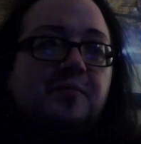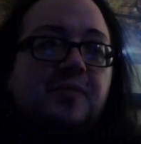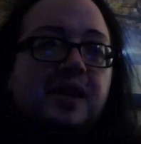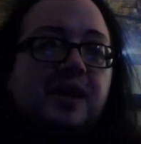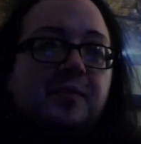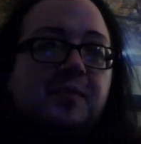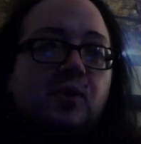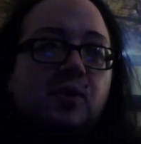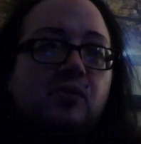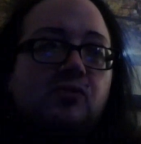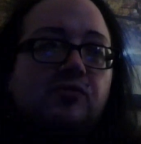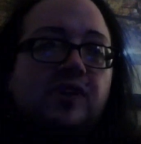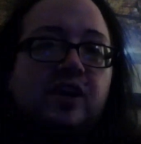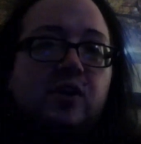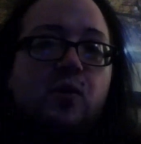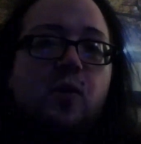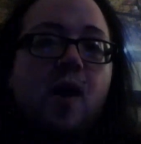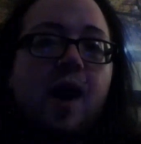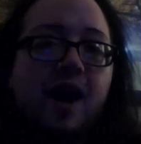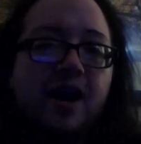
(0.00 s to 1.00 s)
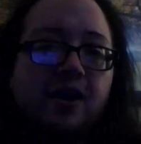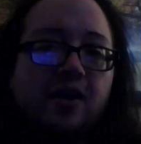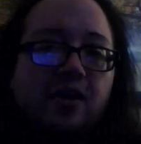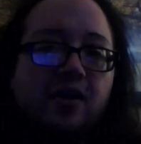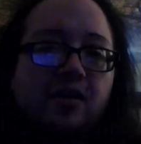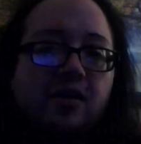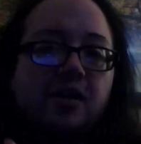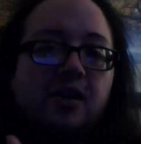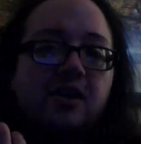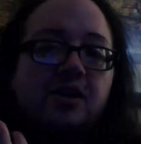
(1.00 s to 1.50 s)
people
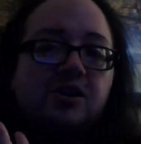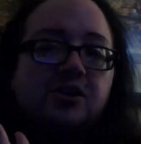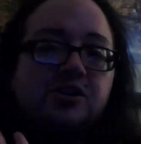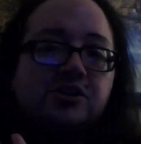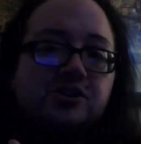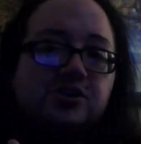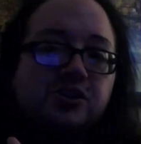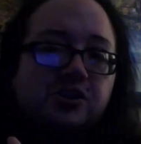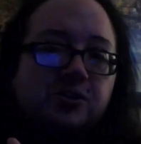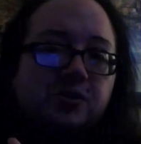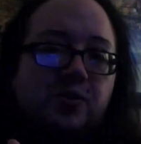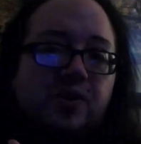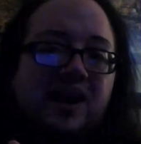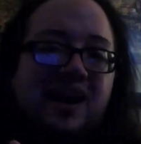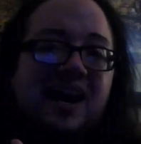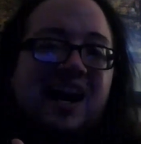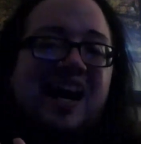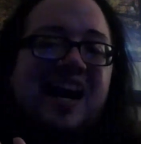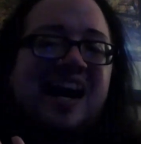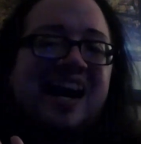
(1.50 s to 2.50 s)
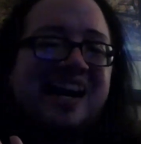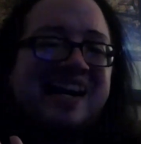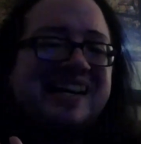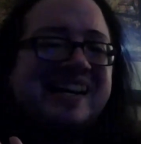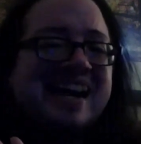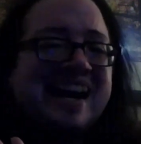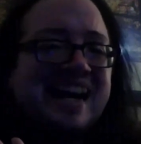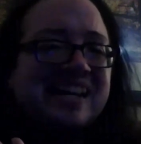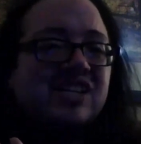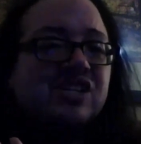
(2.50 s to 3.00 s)
require. Two, I
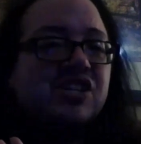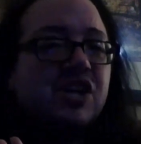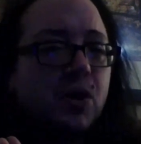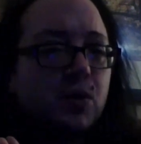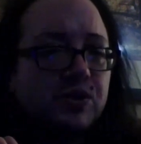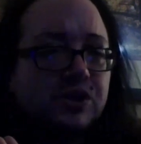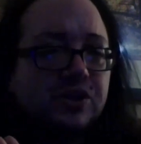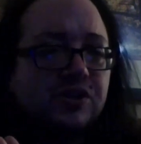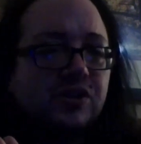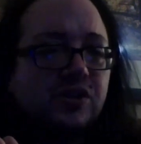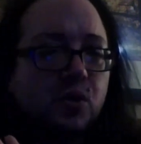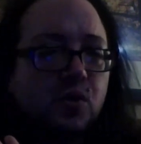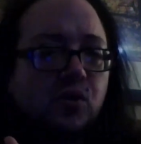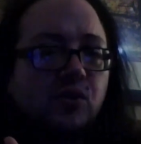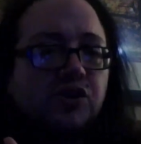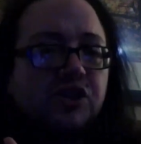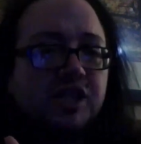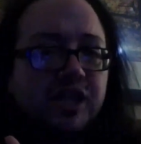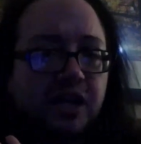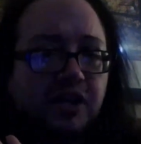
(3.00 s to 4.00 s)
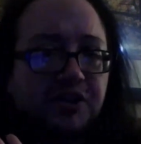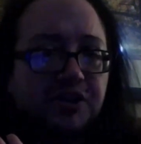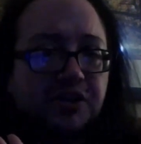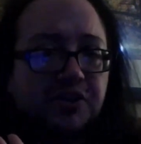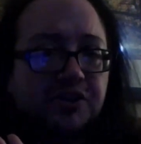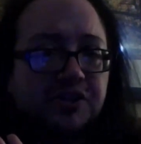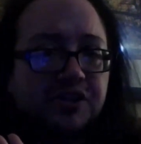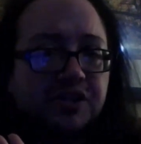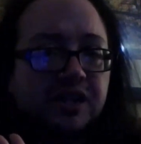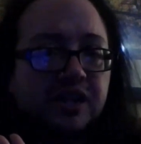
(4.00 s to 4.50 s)
can't go to the local
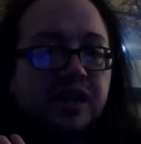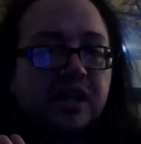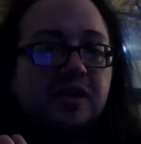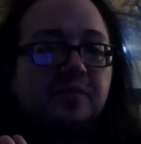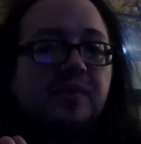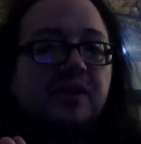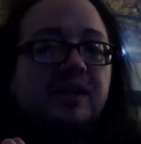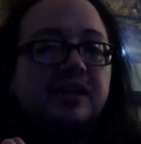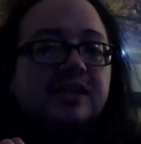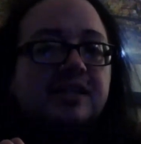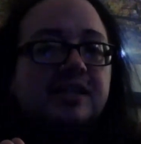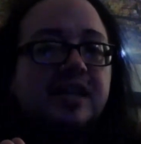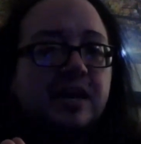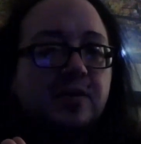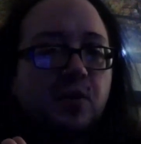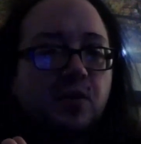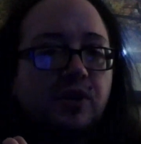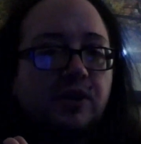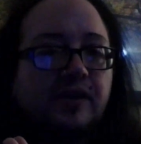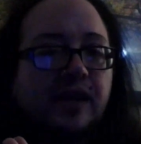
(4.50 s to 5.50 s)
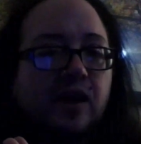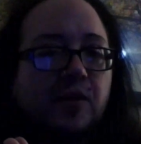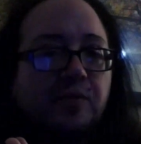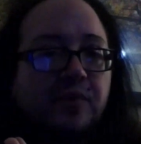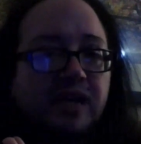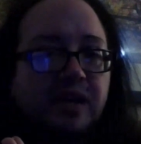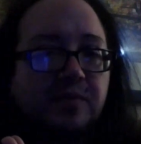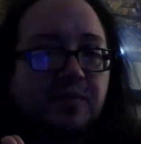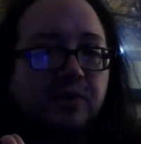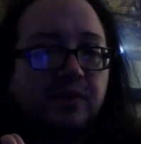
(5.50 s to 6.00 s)
shelters because they won't allow
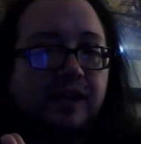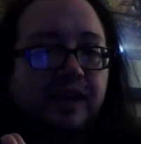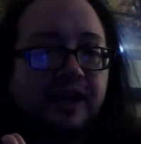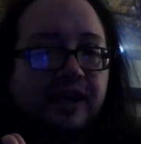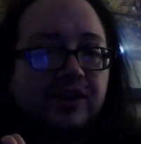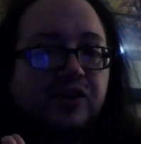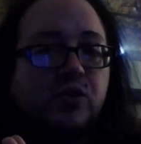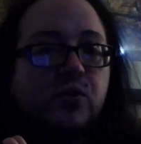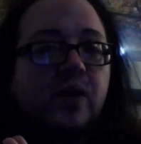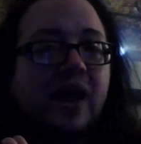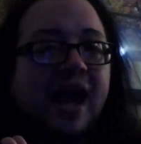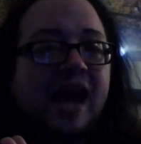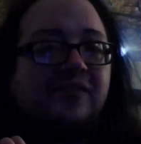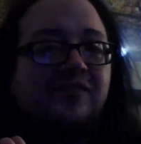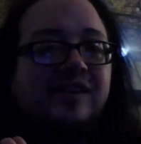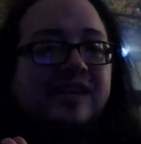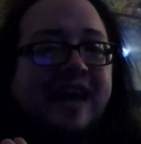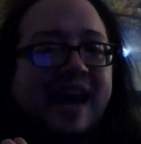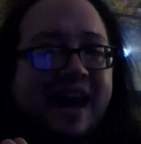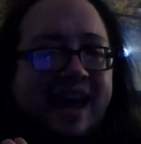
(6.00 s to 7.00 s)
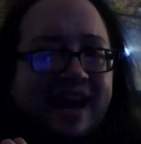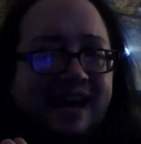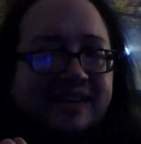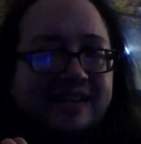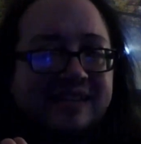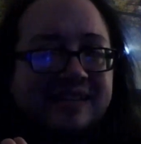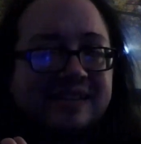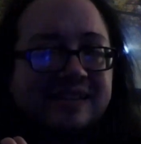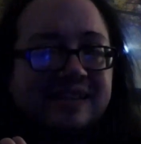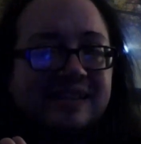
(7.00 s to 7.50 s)
people in who have
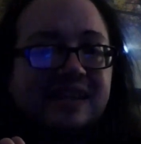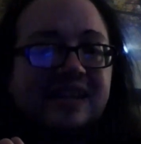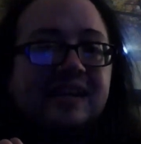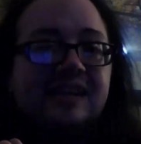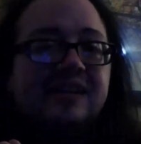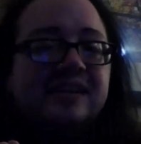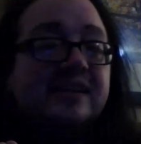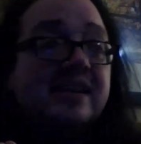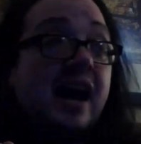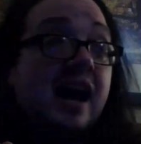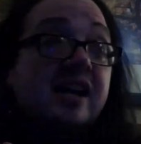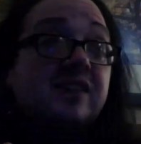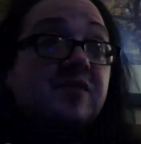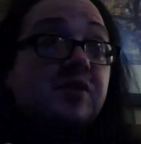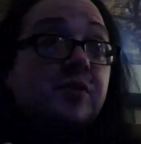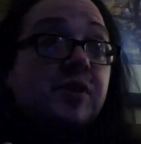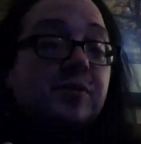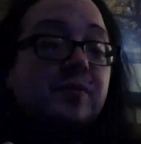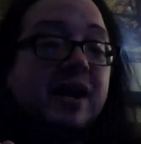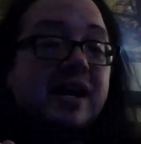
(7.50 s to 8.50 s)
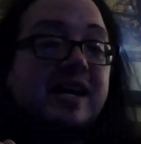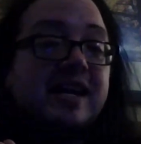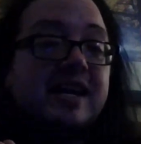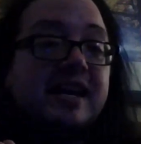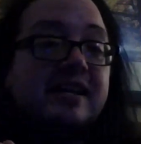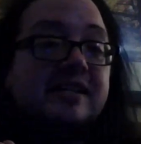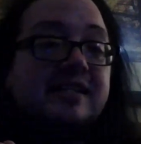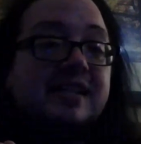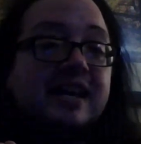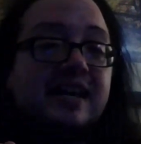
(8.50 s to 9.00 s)
cats. Not even with my
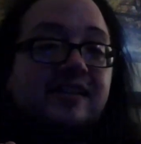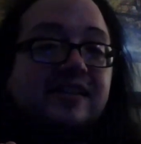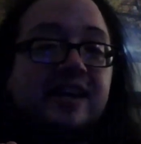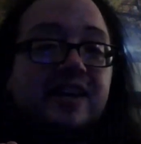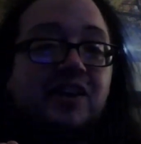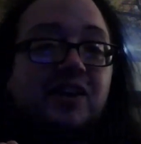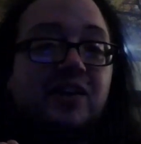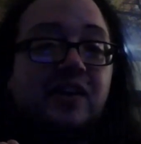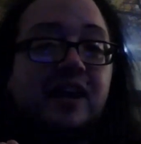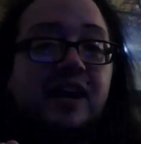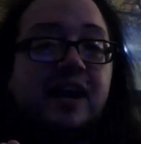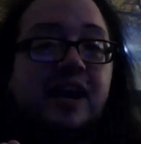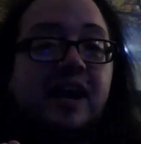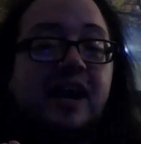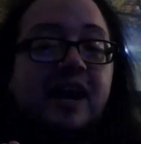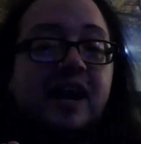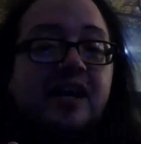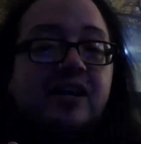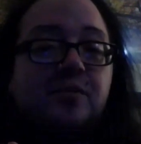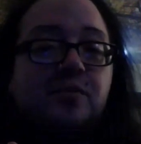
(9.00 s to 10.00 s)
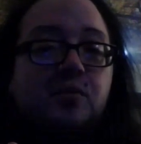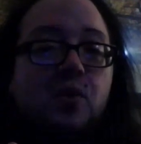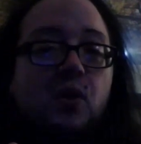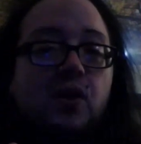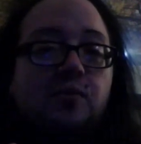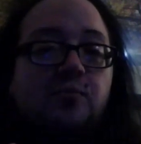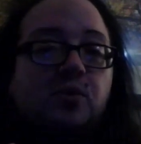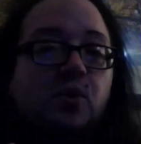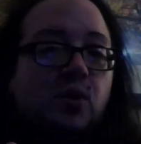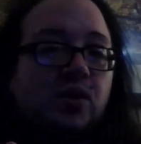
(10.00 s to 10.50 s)
ESA letter, and
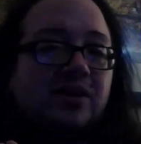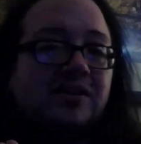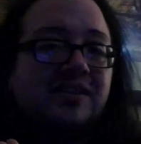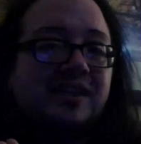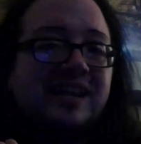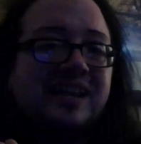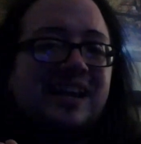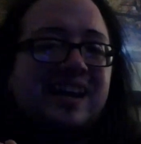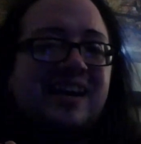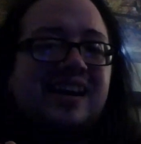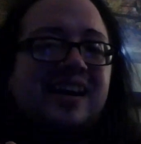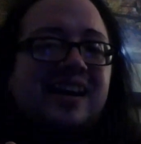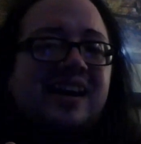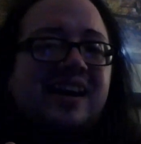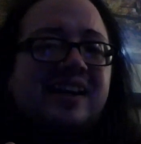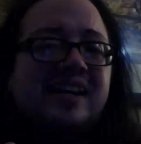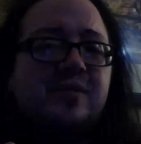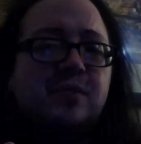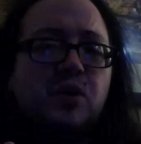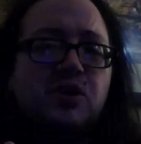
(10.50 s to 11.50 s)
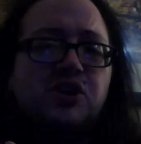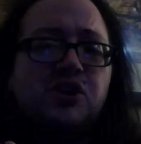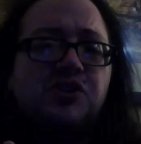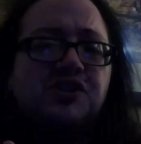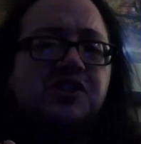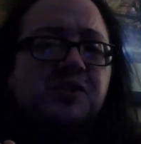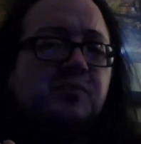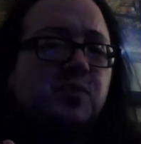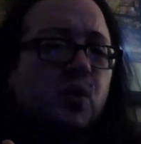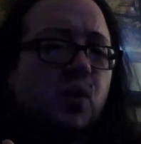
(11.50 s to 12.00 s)
more importantly, an emotional
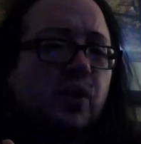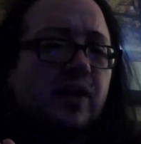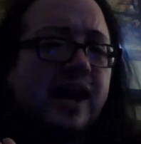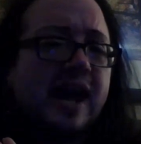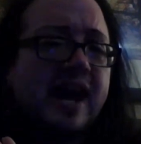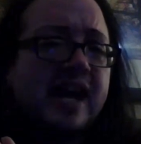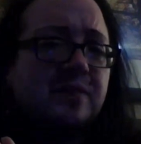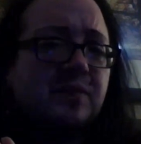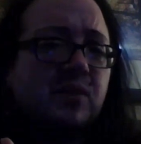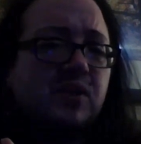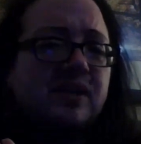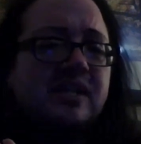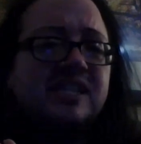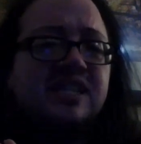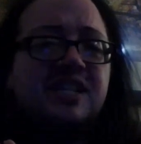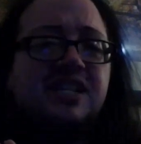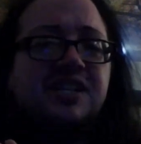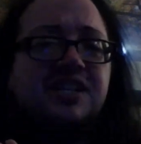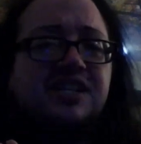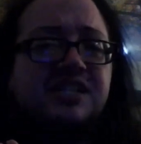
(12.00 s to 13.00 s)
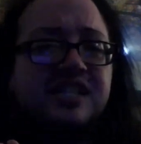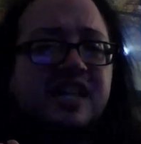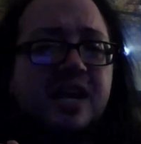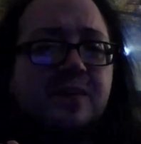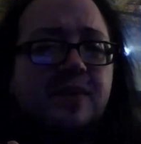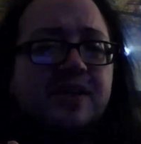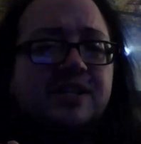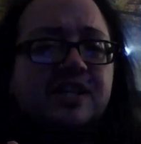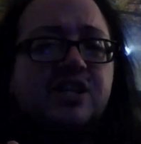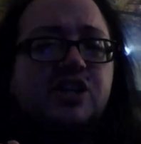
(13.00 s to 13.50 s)
support animal isn't the
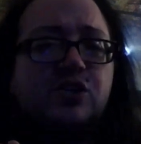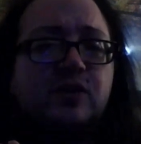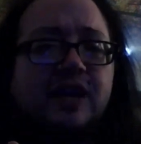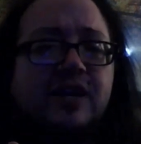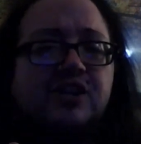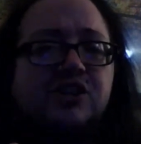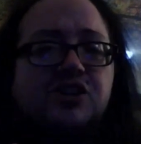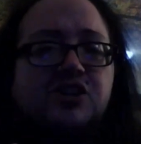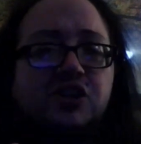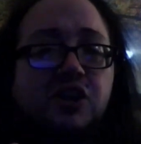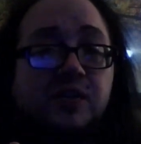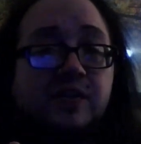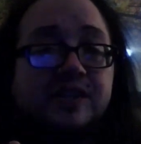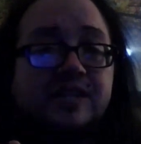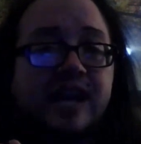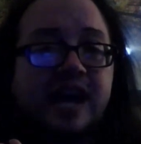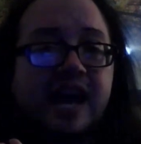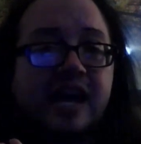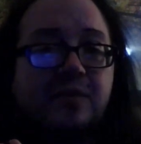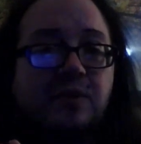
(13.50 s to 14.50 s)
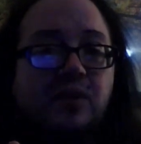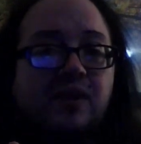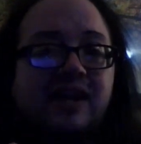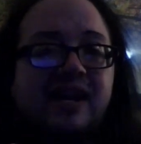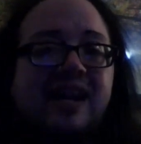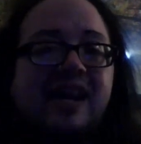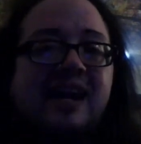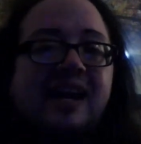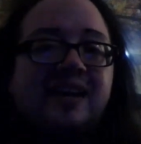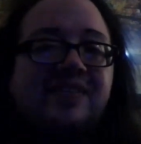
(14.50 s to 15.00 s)
same as a trained service animal,
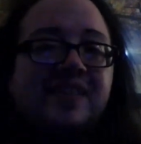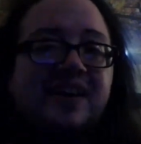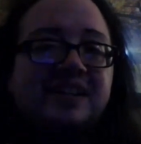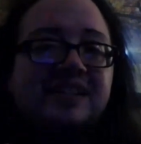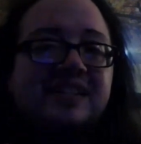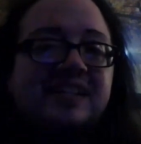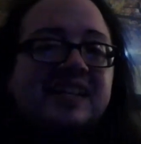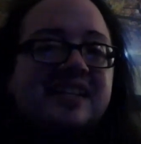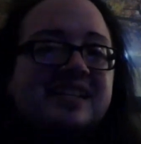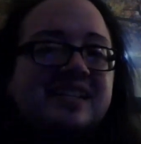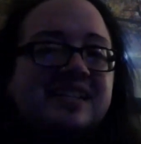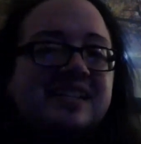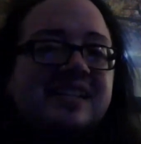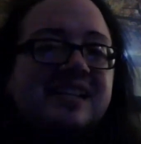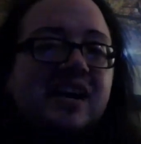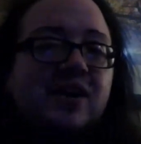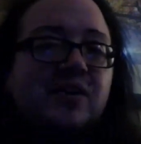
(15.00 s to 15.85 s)
and thus isn't